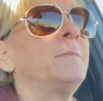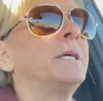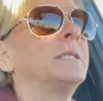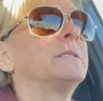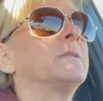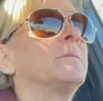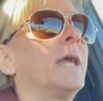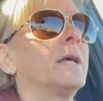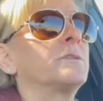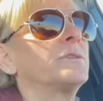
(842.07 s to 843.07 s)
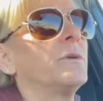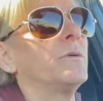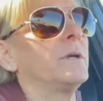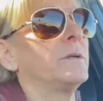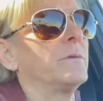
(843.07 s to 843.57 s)
and some
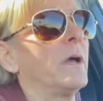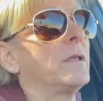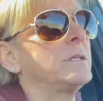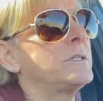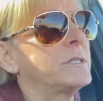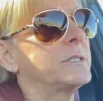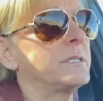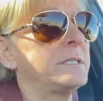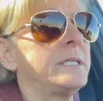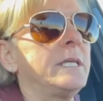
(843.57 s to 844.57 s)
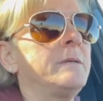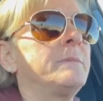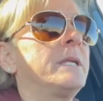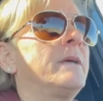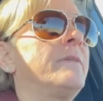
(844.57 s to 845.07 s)
gastroenterologist team
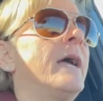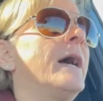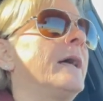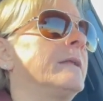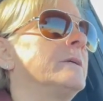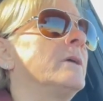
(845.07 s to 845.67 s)
that I've had,